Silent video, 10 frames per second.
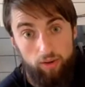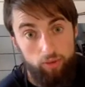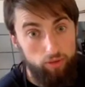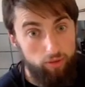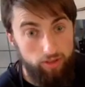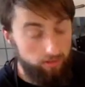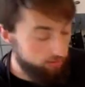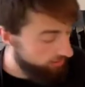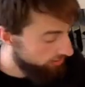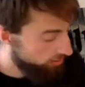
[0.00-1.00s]
you're
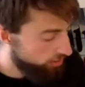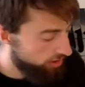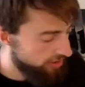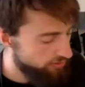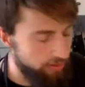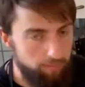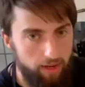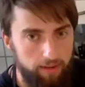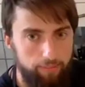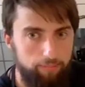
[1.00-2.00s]
doing in your country,
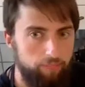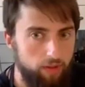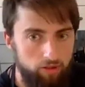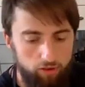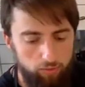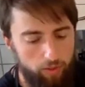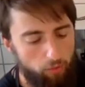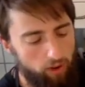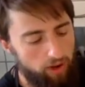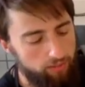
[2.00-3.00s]
but just be
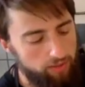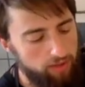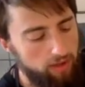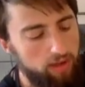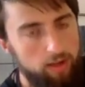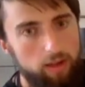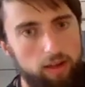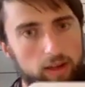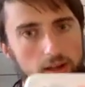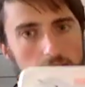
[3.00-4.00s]
aware of it.
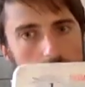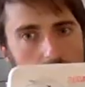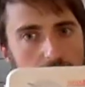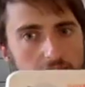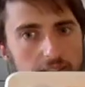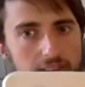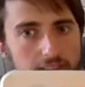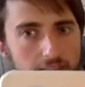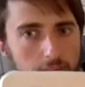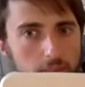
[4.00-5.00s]
Uh, here it says
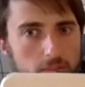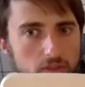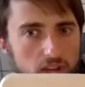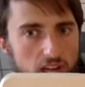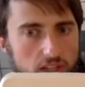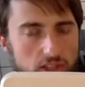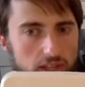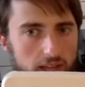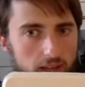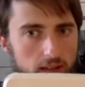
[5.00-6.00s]
M slash
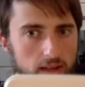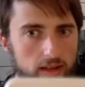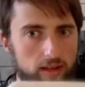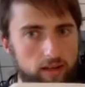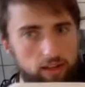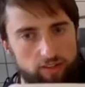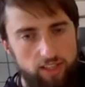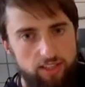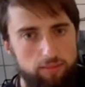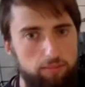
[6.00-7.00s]
L. It
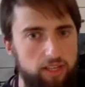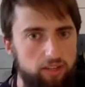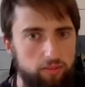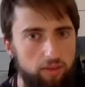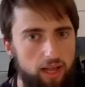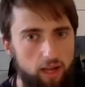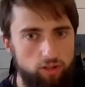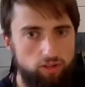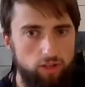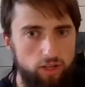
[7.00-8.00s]
says medium
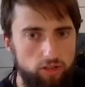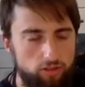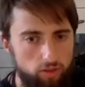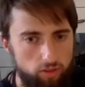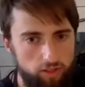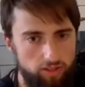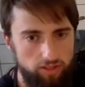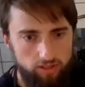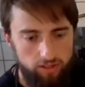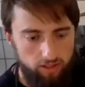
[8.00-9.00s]
large, so
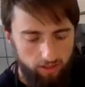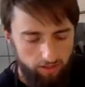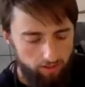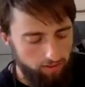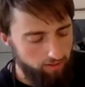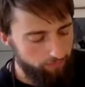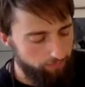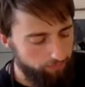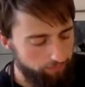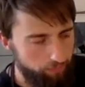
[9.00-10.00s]
it's
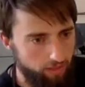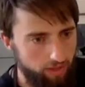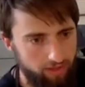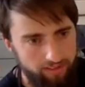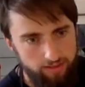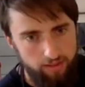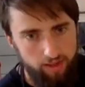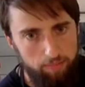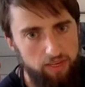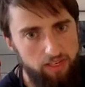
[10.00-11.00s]
um, it's
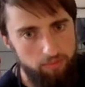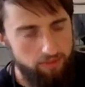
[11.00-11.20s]
a medium